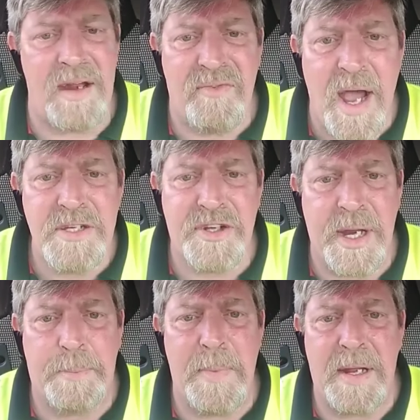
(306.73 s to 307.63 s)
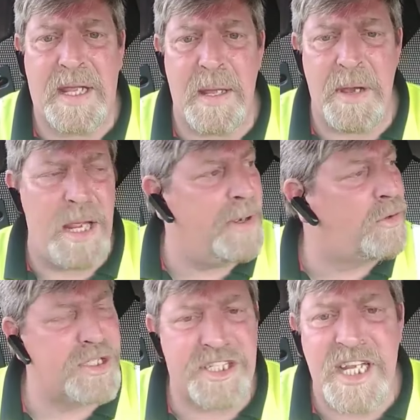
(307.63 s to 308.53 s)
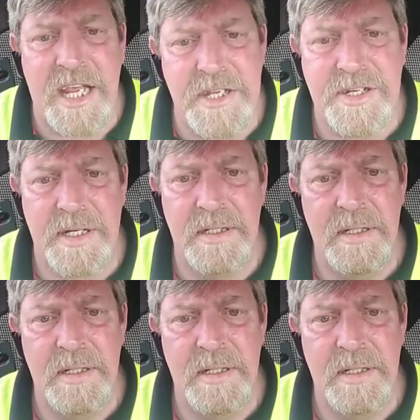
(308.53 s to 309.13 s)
advisory uh, committee because SAGE,